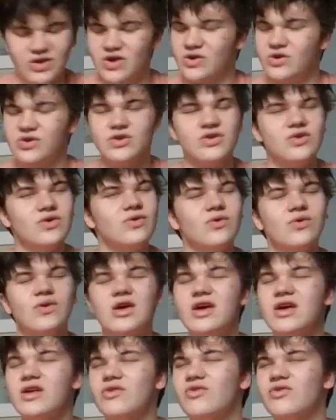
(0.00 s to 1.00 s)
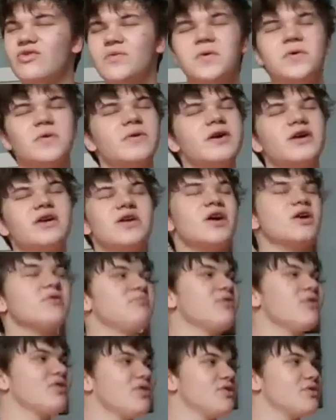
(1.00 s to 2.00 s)
No, you can't do it right now
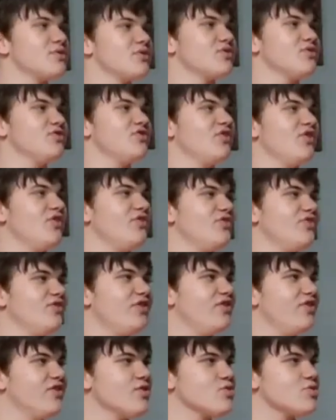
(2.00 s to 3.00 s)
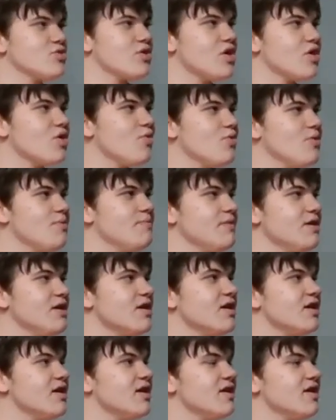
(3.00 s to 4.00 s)
because you're you're stuck with
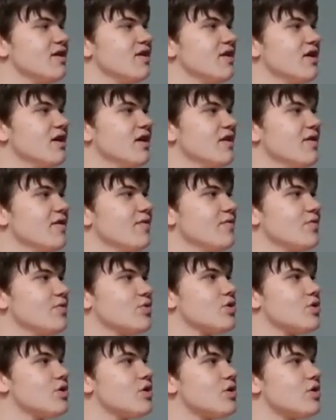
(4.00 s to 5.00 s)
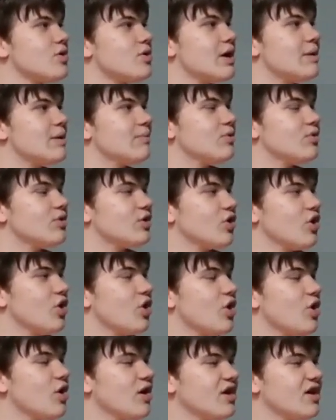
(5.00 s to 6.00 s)
me. So I'm going to
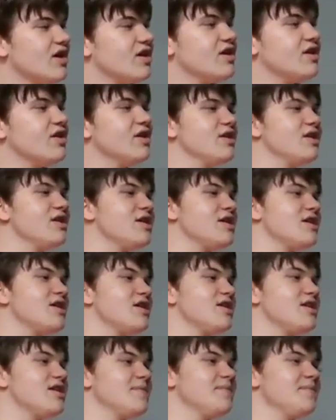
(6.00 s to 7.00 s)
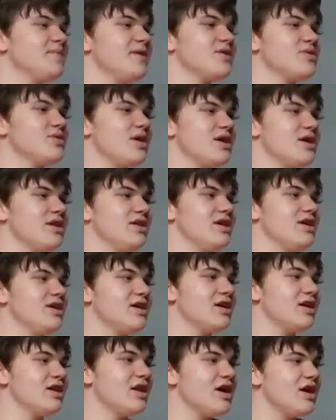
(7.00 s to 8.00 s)
call again and again, as I
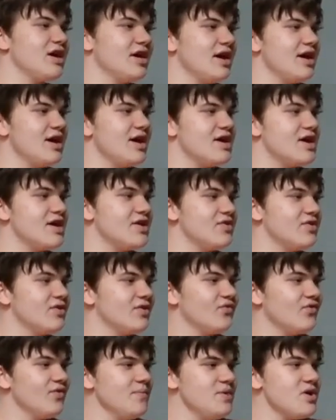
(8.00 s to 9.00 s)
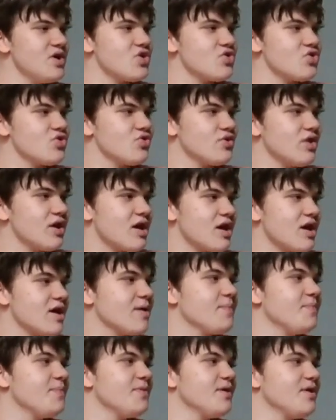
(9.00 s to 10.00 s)
did again from
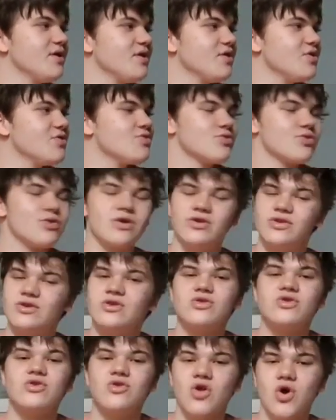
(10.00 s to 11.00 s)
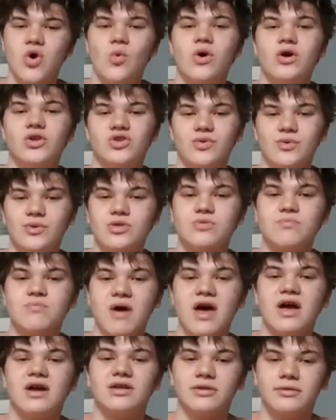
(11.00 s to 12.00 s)
yesterday. So at least you know what to
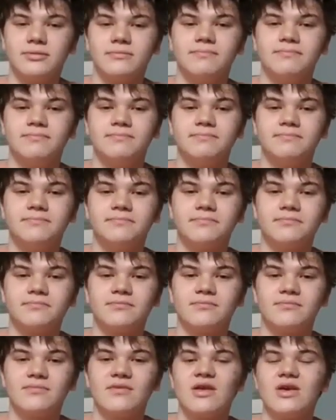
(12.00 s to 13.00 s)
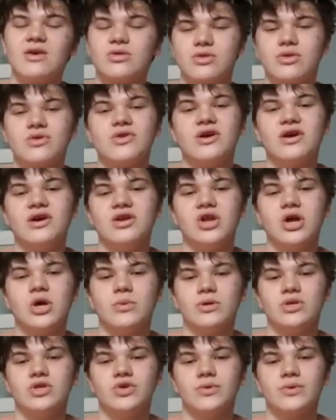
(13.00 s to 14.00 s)
expect. Yeah. I So now you
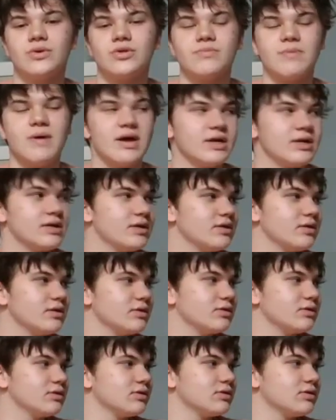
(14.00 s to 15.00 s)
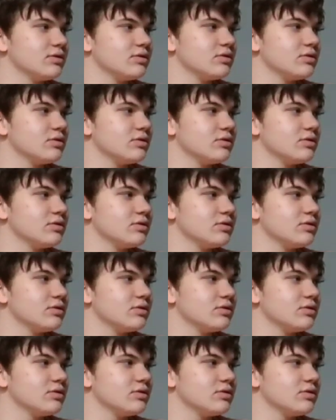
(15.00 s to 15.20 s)
know what to oh, expect. Uh, yeah, I do.